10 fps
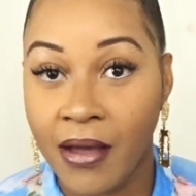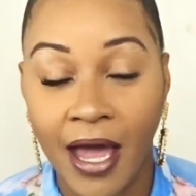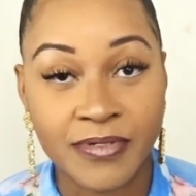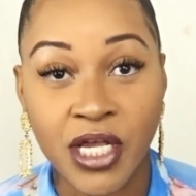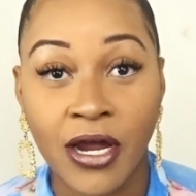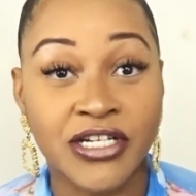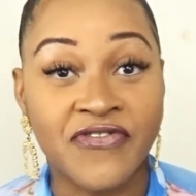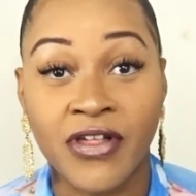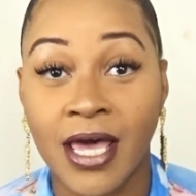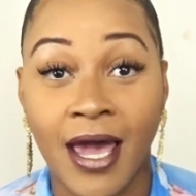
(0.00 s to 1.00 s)
I'm sorry, I
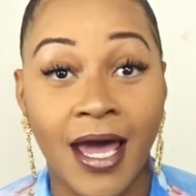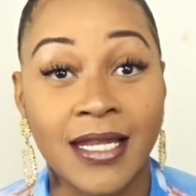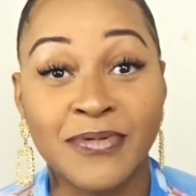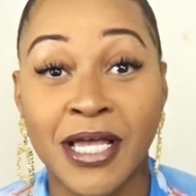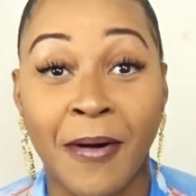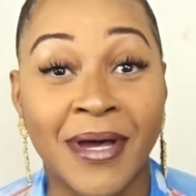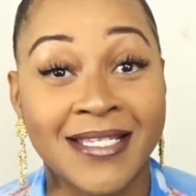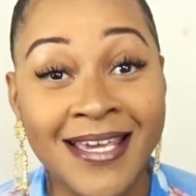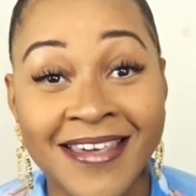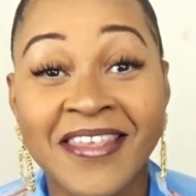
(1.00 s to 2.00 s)
just felt like I had lipstick on my
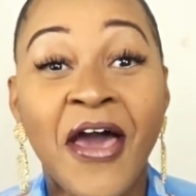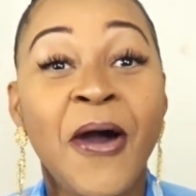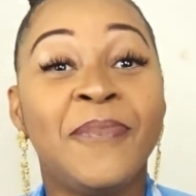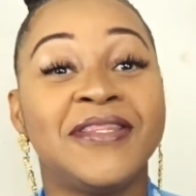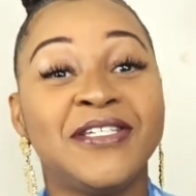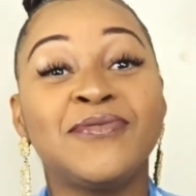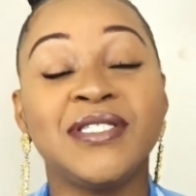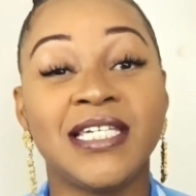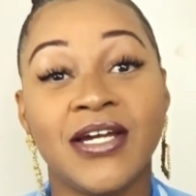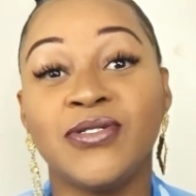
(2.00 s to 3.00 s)
teeth. But this
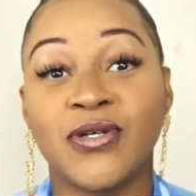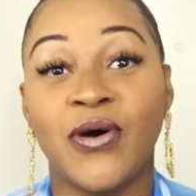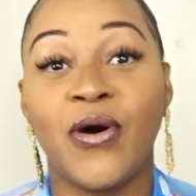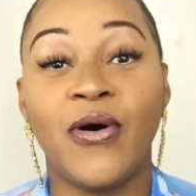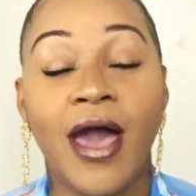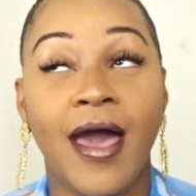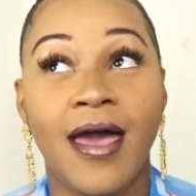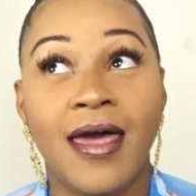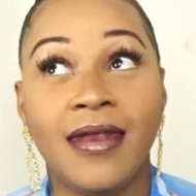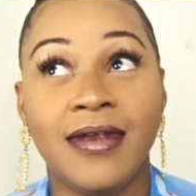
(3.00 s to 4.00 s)
was years ago
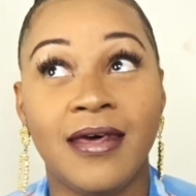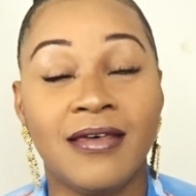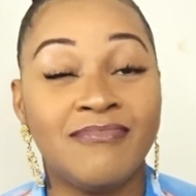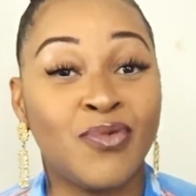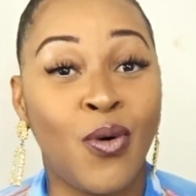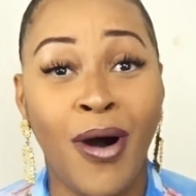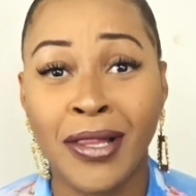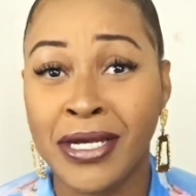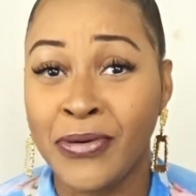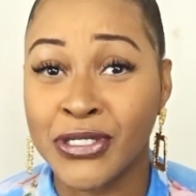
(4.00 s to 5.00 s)
and
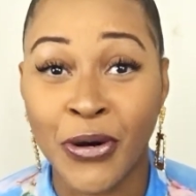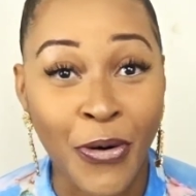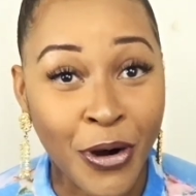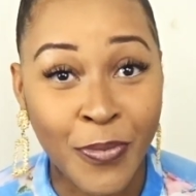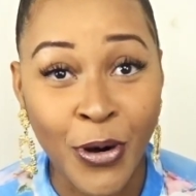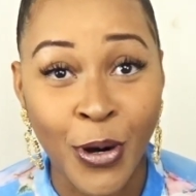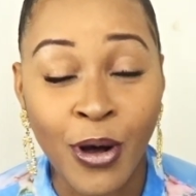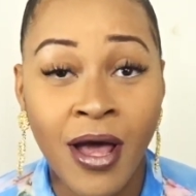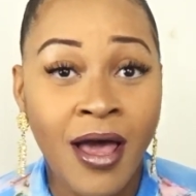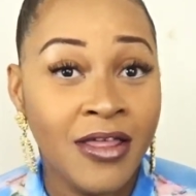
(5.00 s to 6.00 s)
quality was horrible.
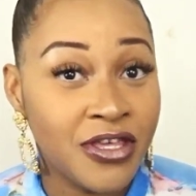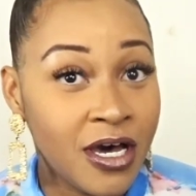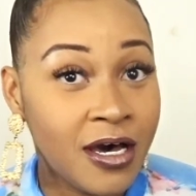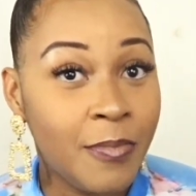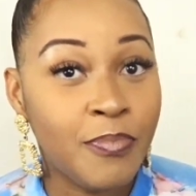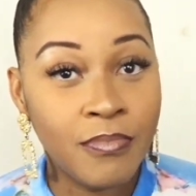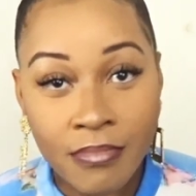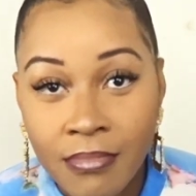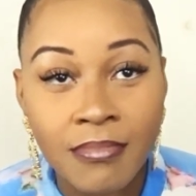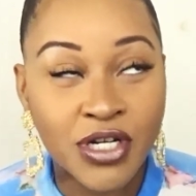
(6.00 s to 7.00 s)
The
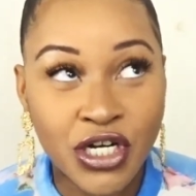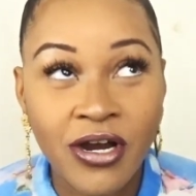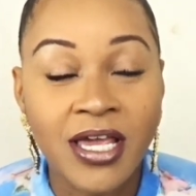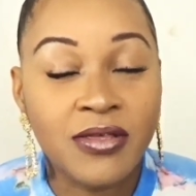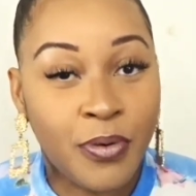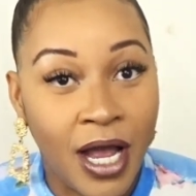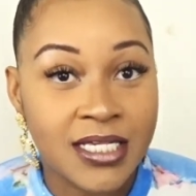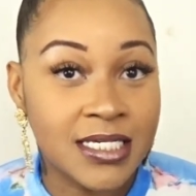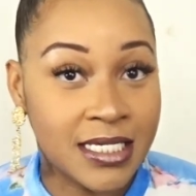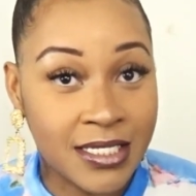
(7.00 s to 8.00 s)
majority of the
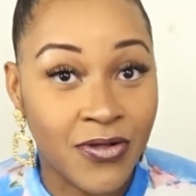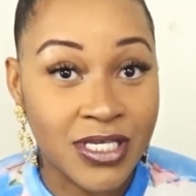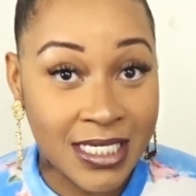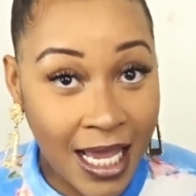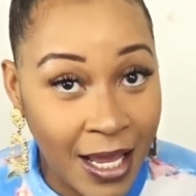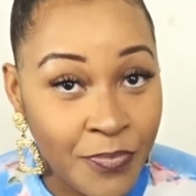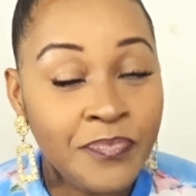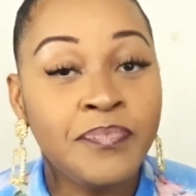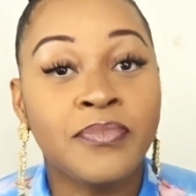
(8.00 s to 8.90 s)
process is still the same,